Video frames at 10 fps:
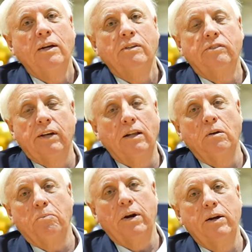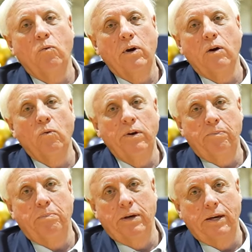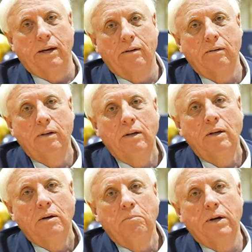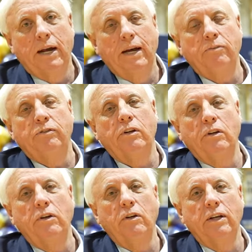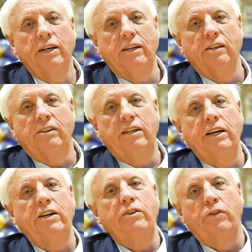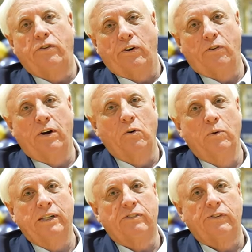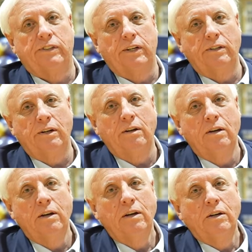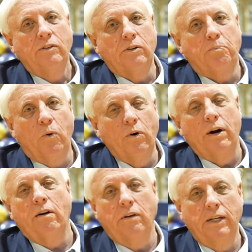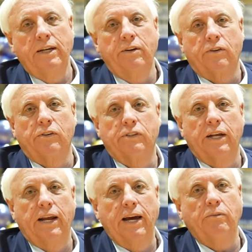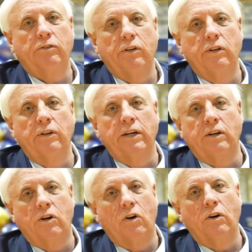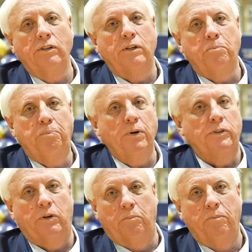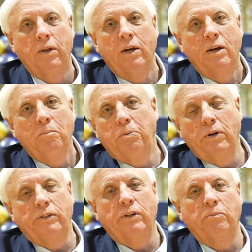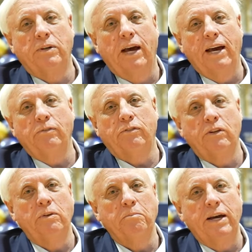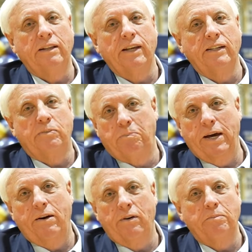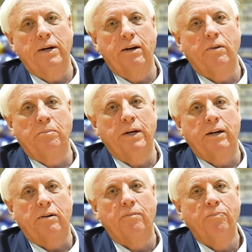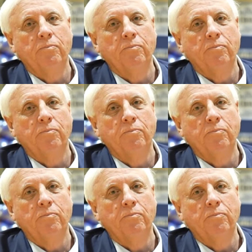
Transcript: Celebrate where we've been, but absolutely continue to grow West Virginia. Support our leaders and absolutely encourage and push them. Push them to absolutely make things better and better and better.